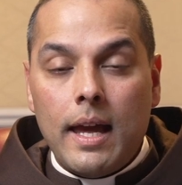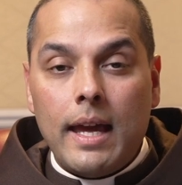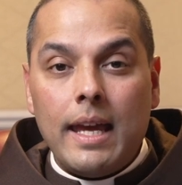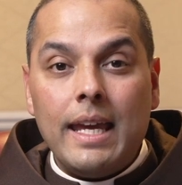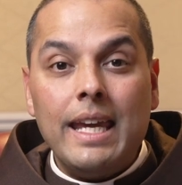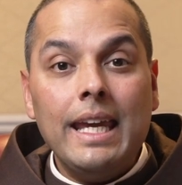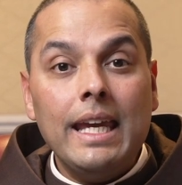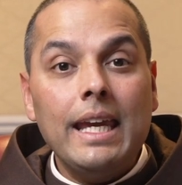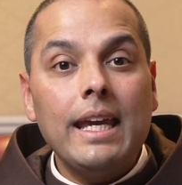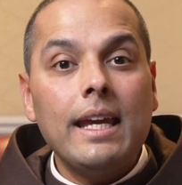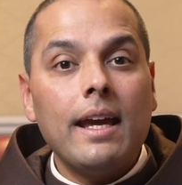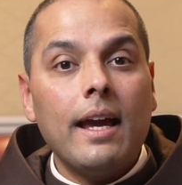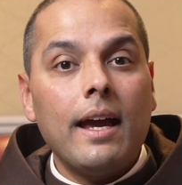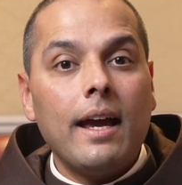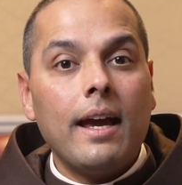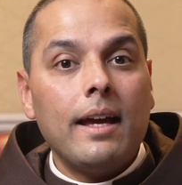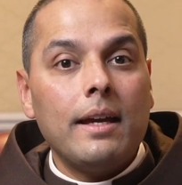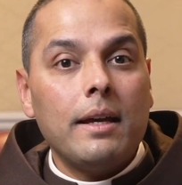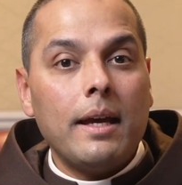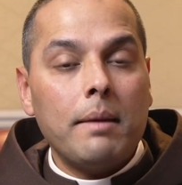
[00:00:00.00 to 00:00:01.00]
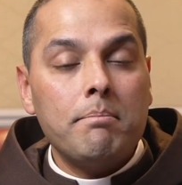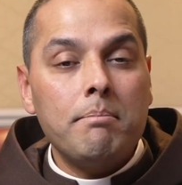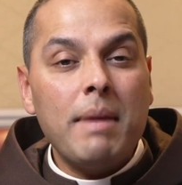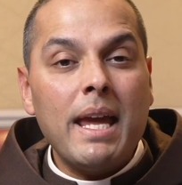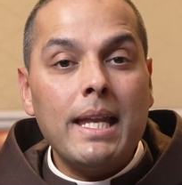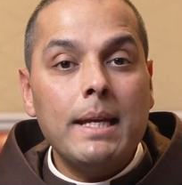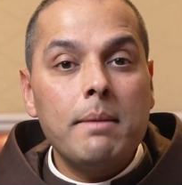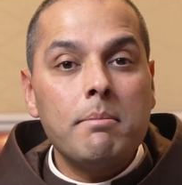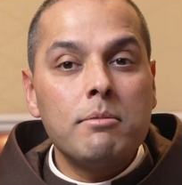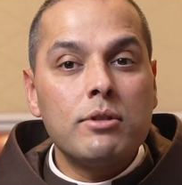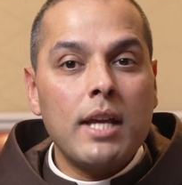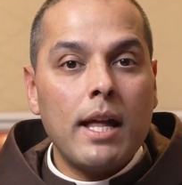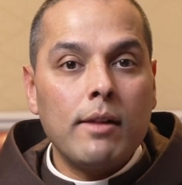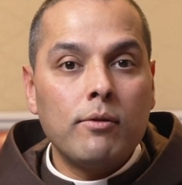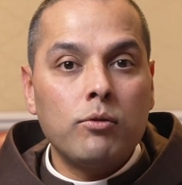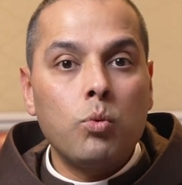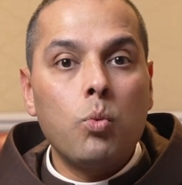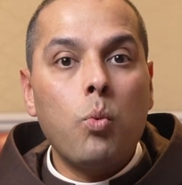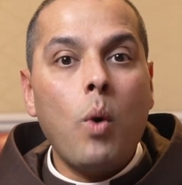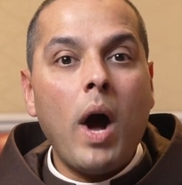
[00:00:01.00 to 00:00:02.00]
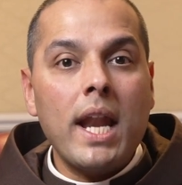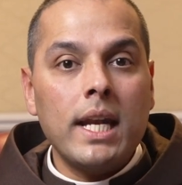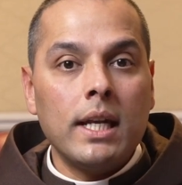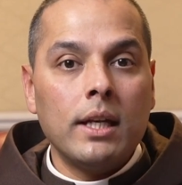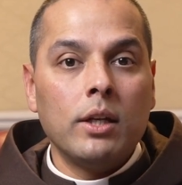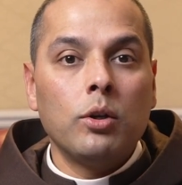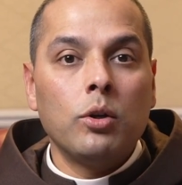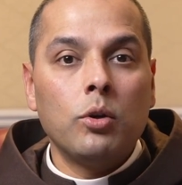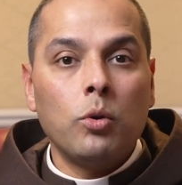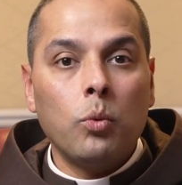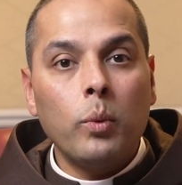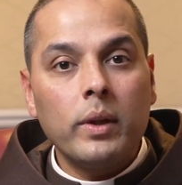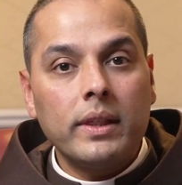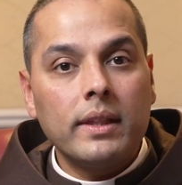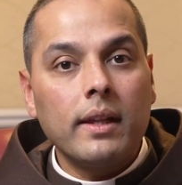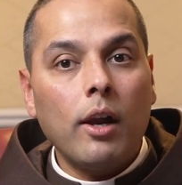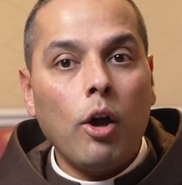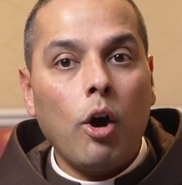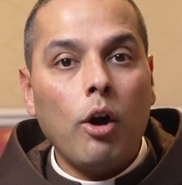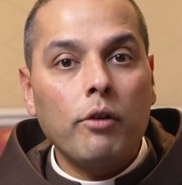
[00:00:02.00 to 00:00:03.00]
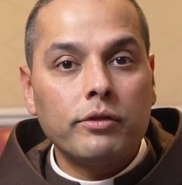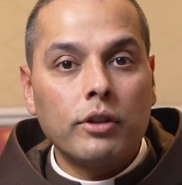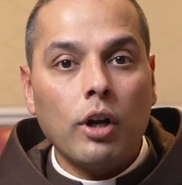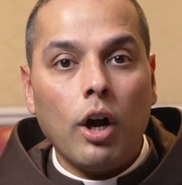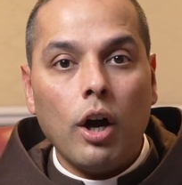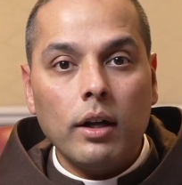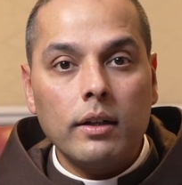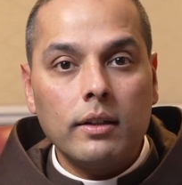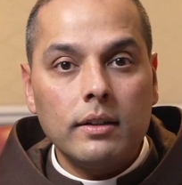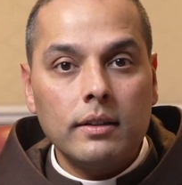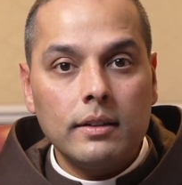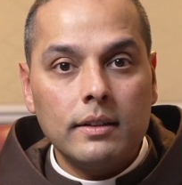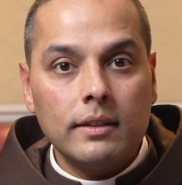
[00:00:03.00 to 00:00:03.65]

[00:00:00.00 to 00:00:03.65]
He made himself one with the law of God